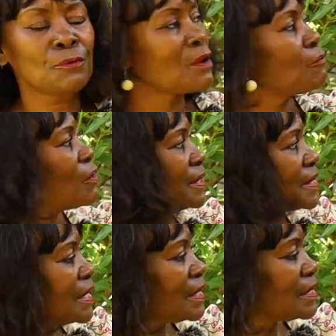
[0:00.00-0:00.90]
when we
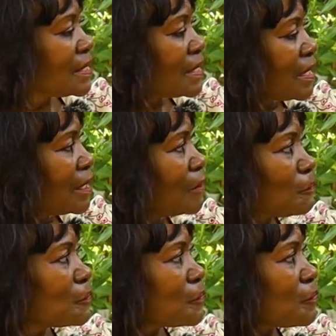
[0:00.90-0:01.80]
did
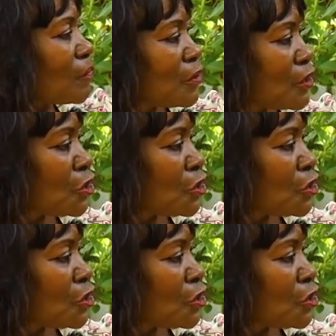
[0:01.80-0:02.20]
the